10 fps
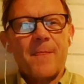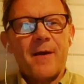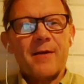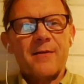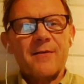
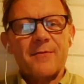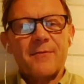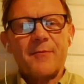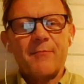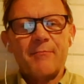and
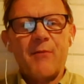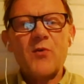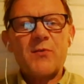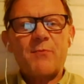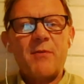
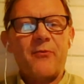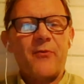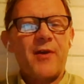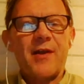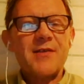most people
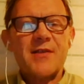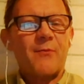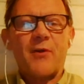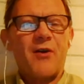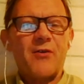realize
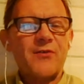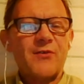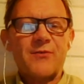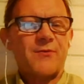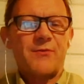that we can't
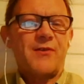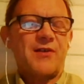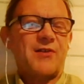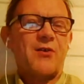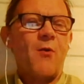
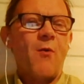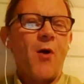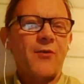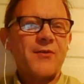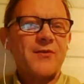just go
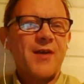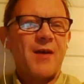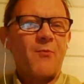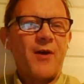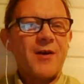on the
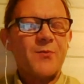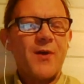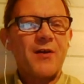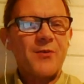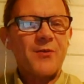same way as
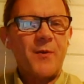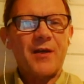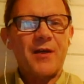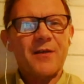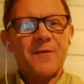we are doing.
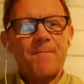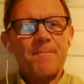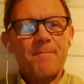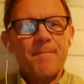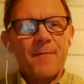
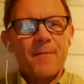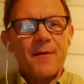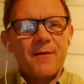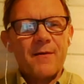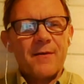
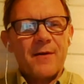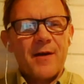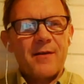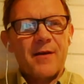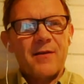
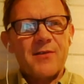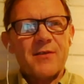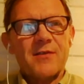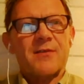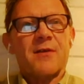And
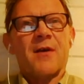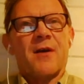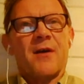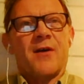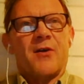this
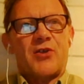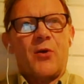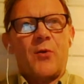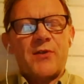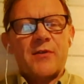
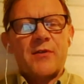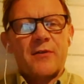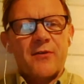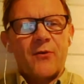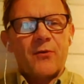shows an
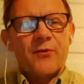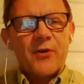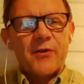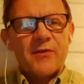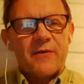
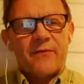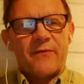alternative.